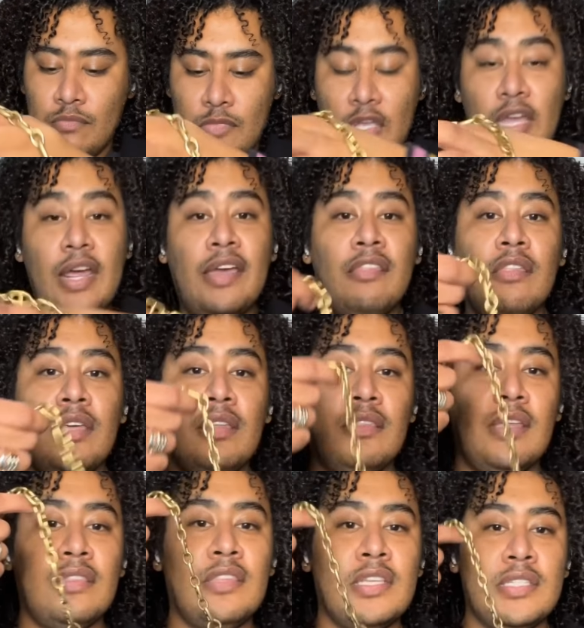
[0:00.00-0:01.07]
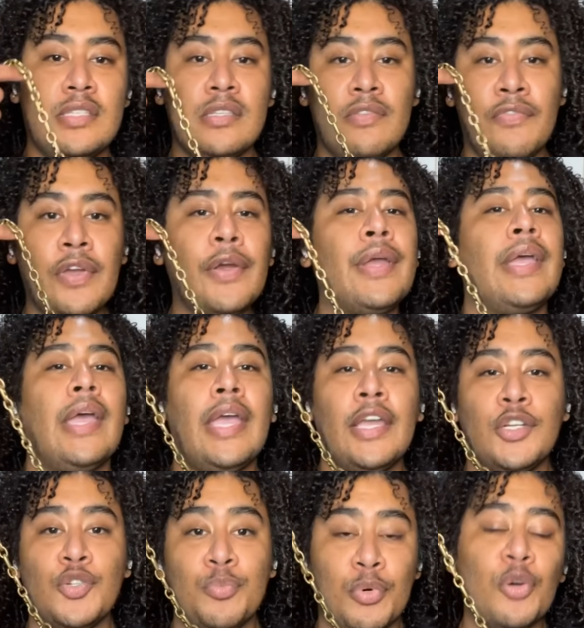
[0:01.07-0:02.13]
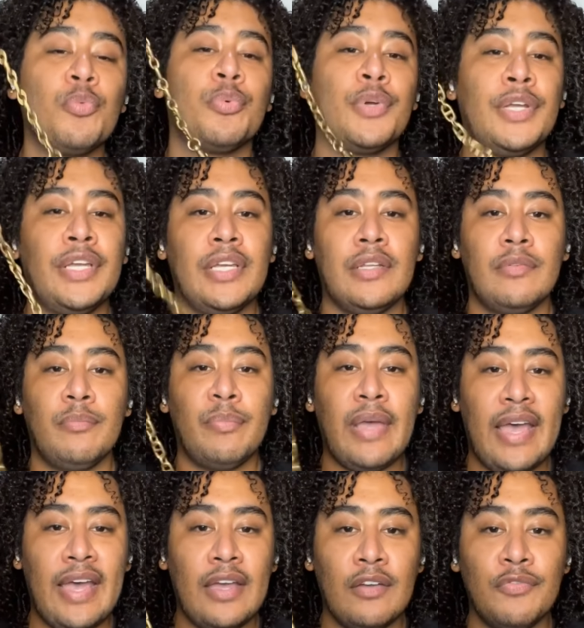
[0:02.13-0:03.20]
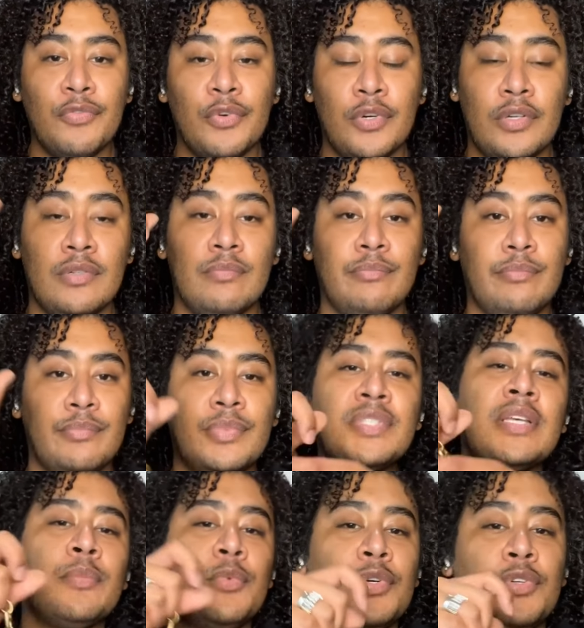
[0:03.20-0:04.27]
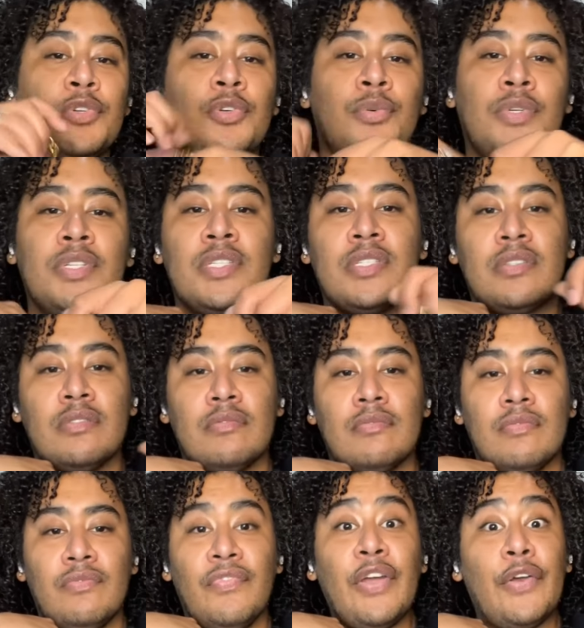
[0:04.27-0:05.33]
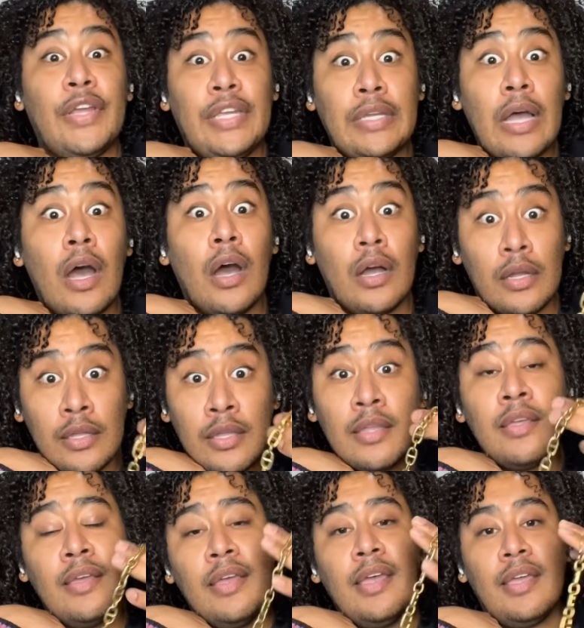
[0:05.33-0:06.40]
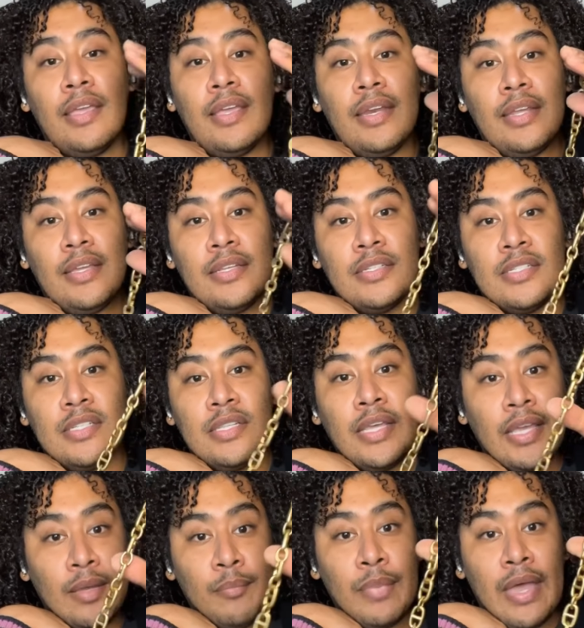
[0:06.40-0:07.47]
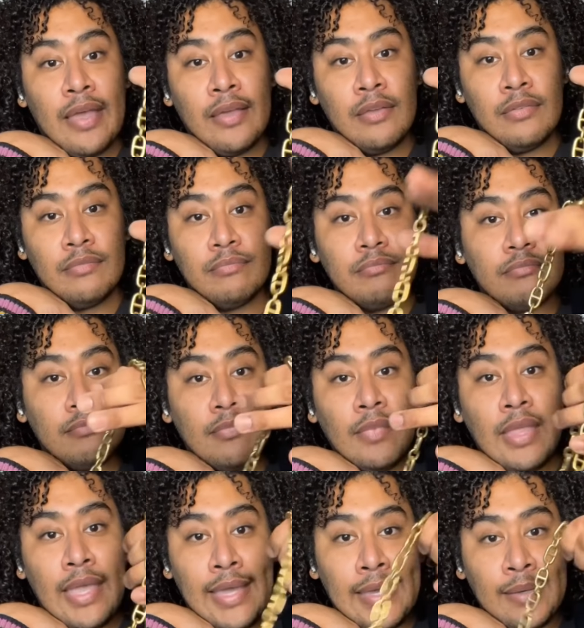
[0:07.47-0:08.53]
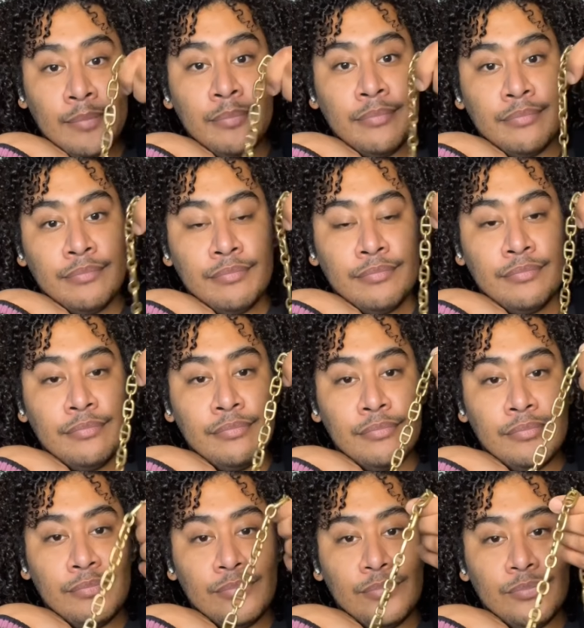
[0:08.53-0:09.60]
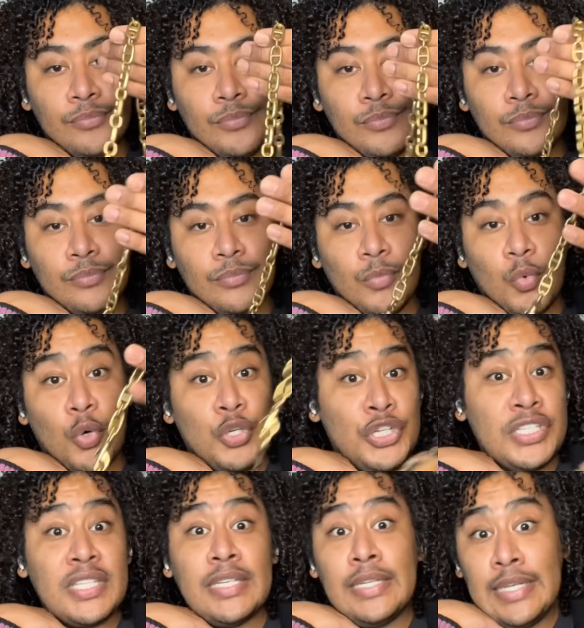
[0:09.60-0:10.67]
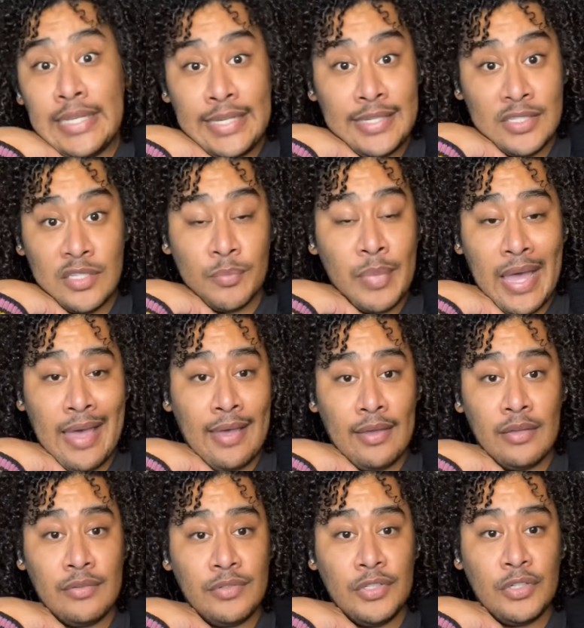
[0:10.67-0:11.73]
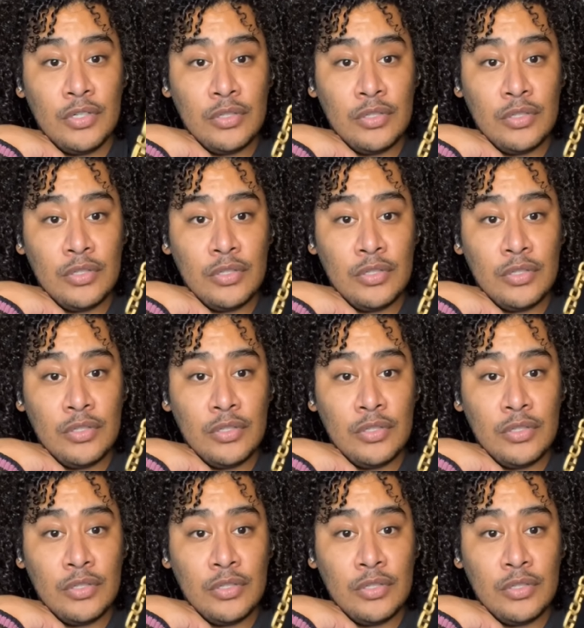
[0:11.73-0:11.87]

And I think that this is a very age appropriate bag for someone who is very young and getting into the handbag game or just needs a bag,